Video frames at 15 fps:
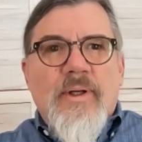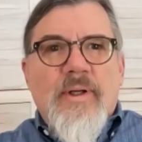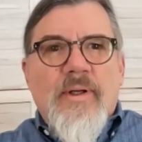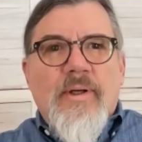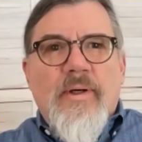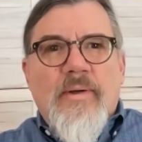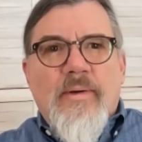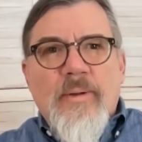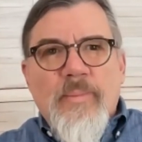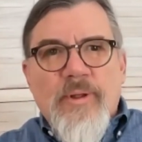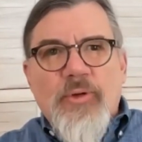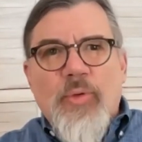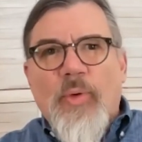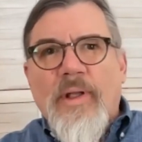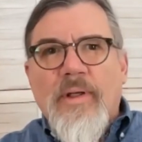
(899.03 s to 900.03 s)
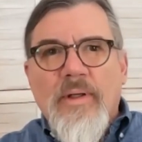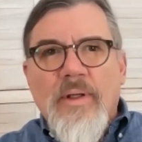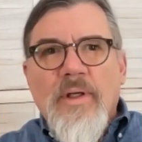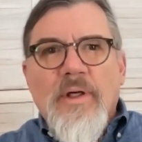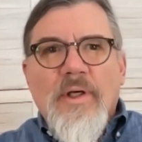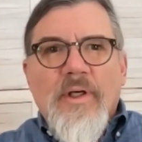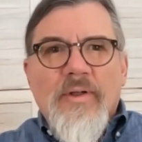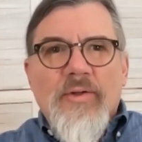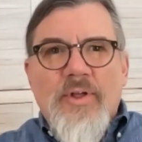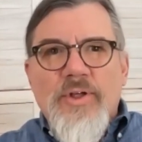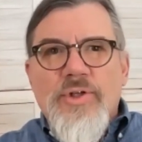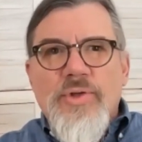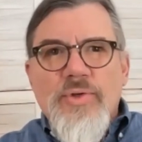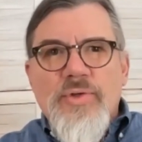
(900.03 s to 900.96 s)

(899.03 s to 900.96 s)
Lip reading: here, in between tissue,